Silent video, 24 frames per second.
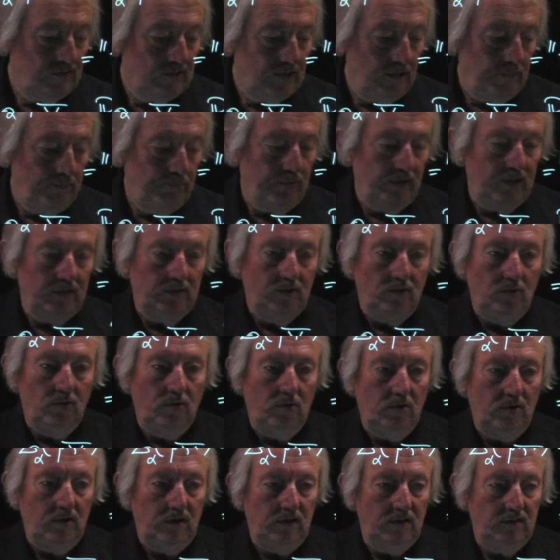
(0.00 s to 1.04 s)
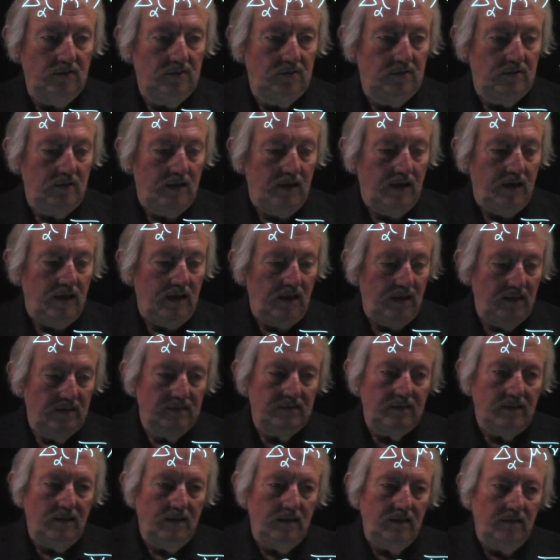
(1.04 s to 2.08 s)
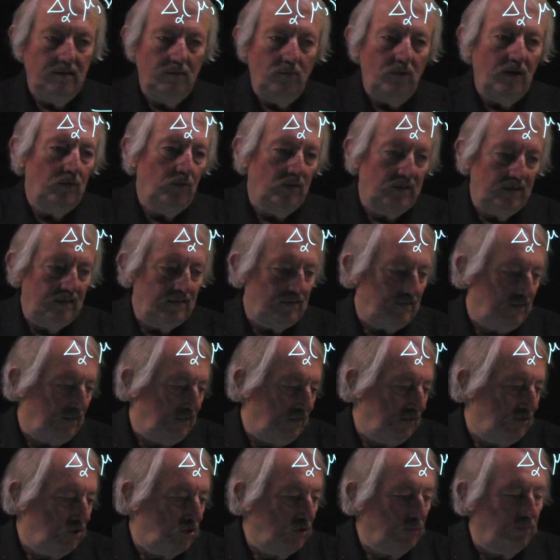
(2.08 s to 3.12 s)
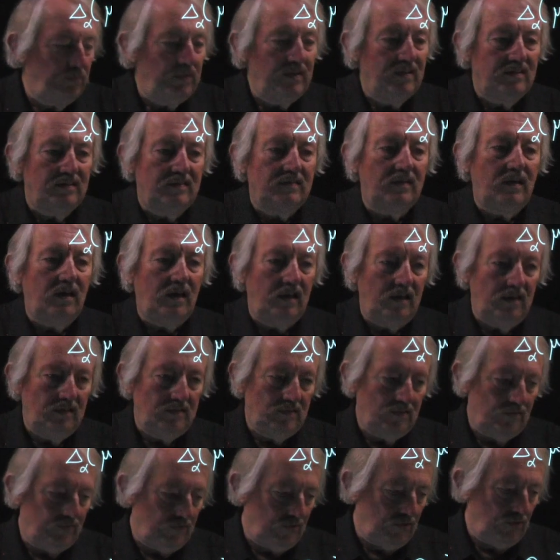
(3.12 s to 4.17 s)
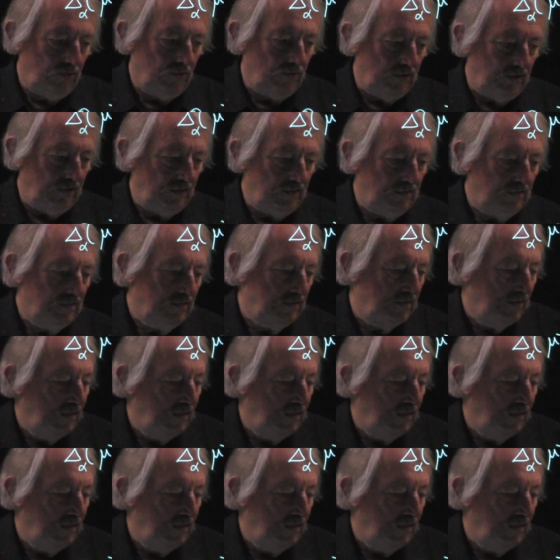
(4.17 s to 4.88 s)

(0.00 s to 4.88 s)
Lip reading: up by the noise is, well, what is it? It should be the size of the noise.